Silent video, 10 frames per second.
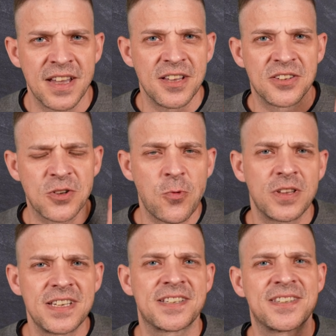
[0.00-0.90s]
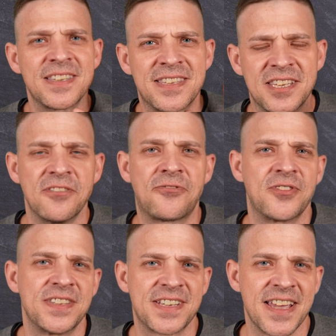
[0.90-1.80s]
So what is the
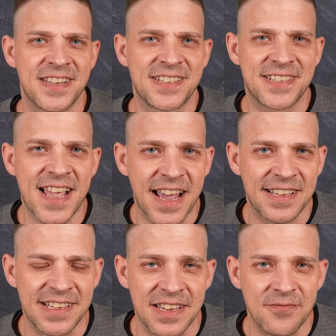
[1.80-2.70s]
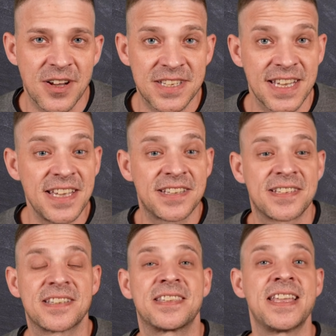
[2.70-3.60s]
difference exactly? Was
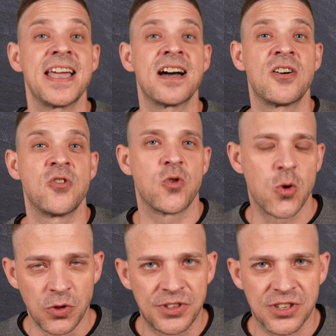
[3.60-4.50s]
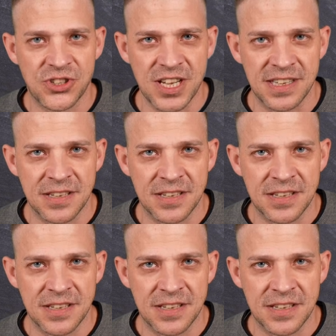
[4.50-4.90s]
ist der Unterschied?